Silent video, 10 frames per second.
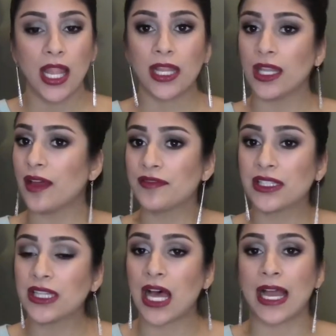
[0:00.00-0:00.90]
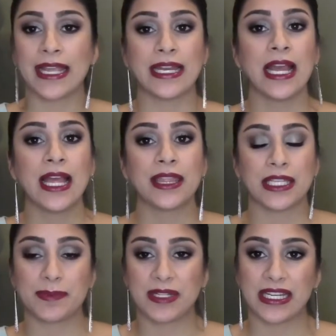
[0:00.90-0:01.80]
Love the line.
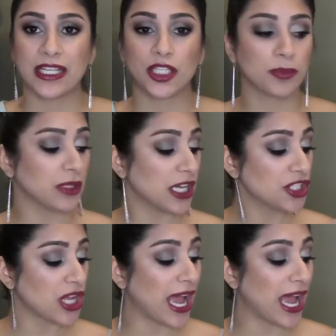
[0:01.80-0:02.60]
This particular blush,